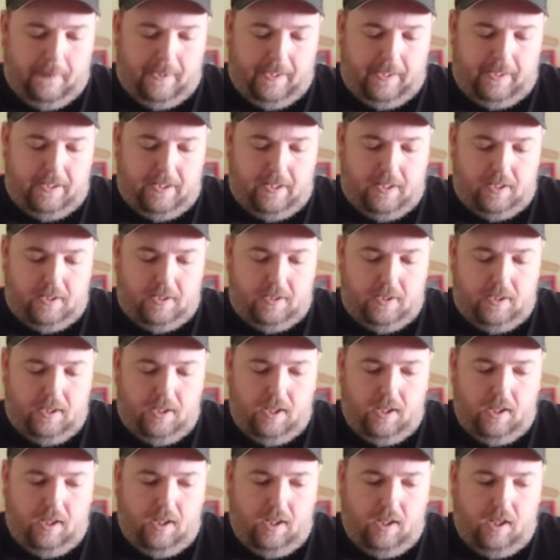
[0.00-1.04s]

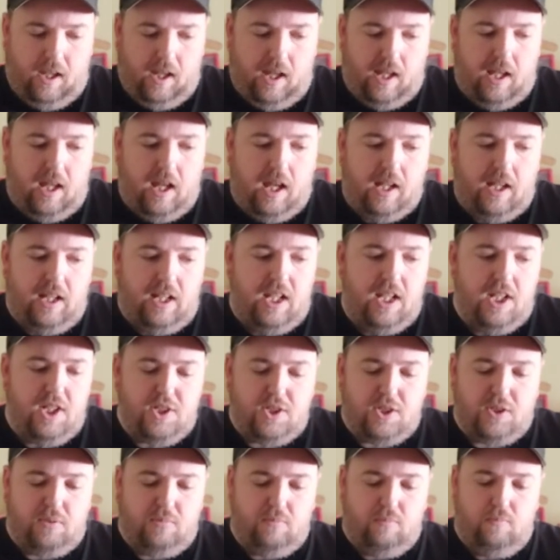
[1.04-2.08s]
And
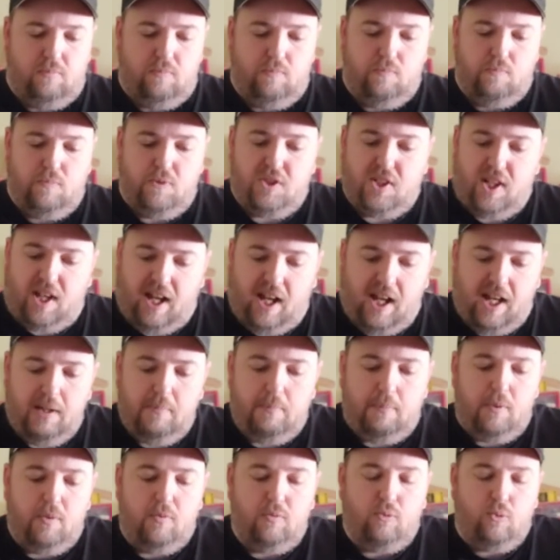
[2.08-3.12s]
each
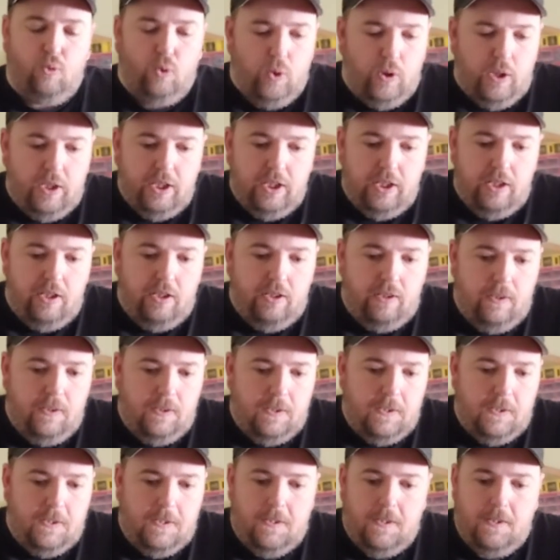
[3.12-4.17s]
type of wood
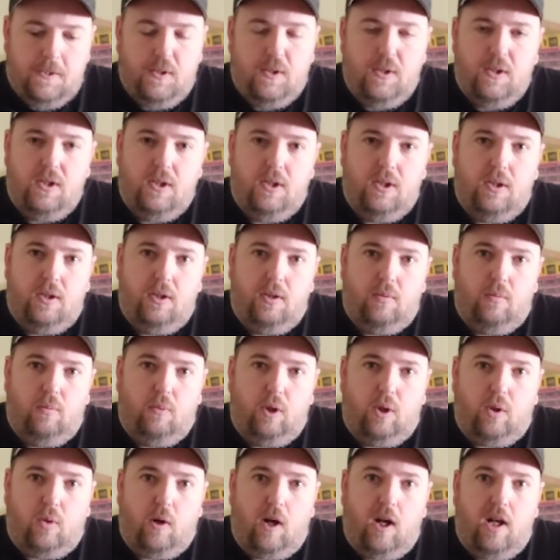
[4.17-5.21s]

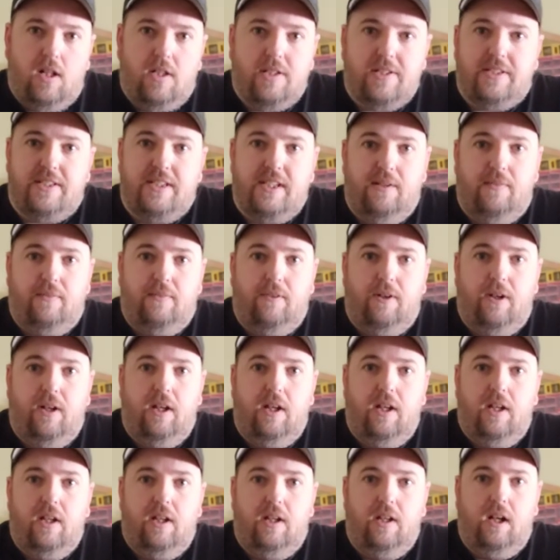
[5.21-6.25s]
requires
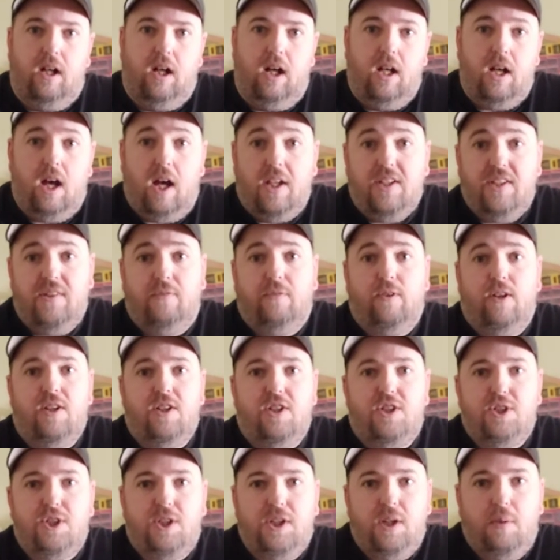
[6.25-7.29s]
a different
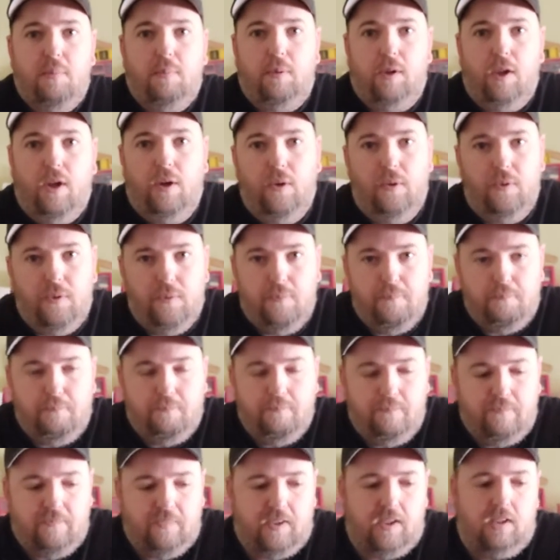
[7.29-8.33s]
chip load.
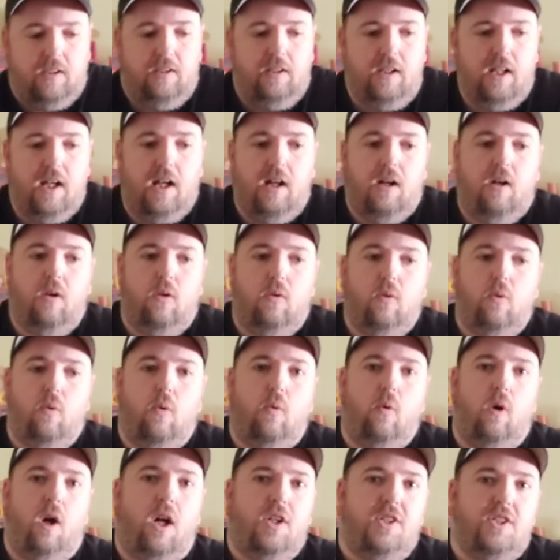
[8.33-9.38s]
Now,
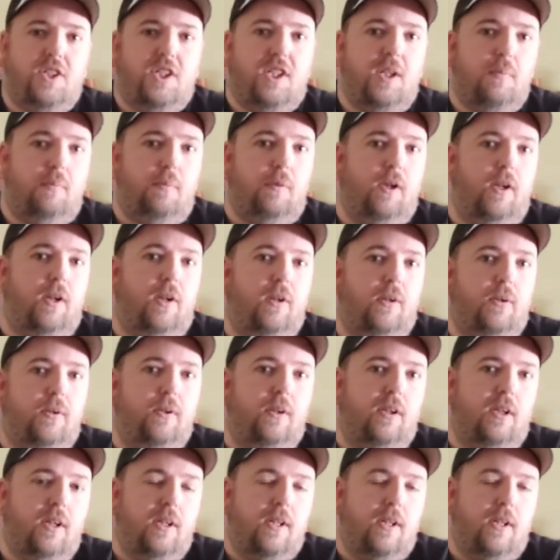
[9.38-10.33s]
a chip load,